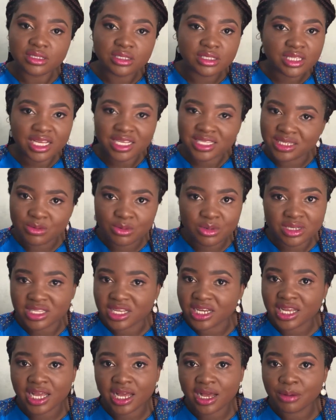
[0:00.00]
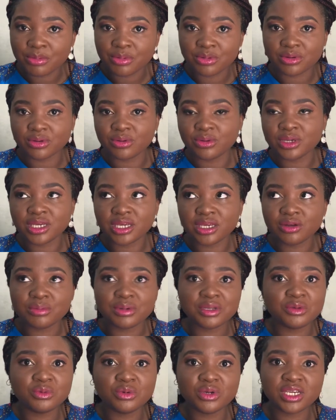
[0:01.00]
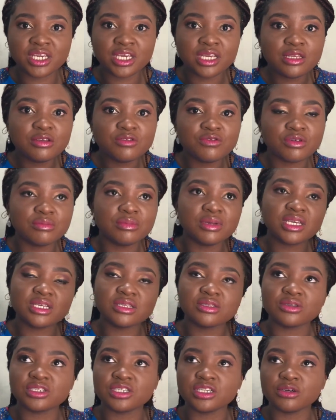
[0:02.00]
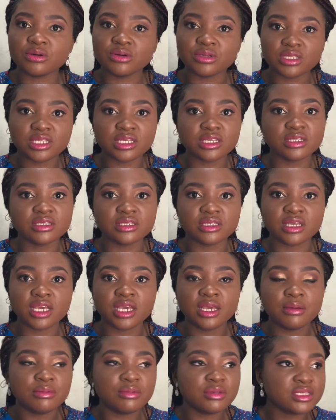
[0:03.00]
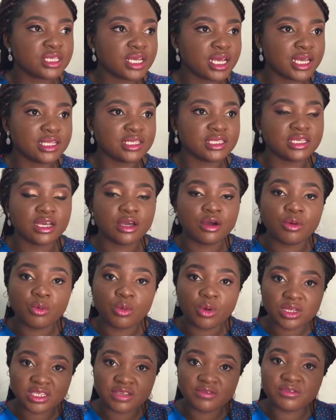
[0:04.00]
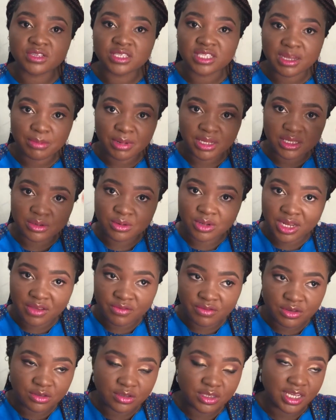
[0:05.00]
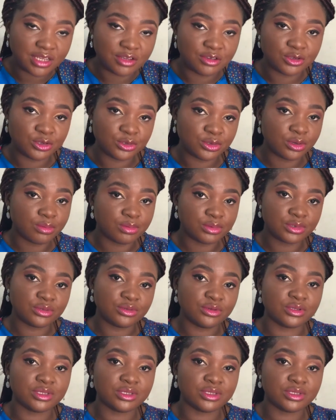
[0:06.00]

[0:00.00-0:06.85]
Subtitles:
that's the worst that can happen. Okay, nobody will kill you for making such a content. Besides, what if it's that particular video that you stopped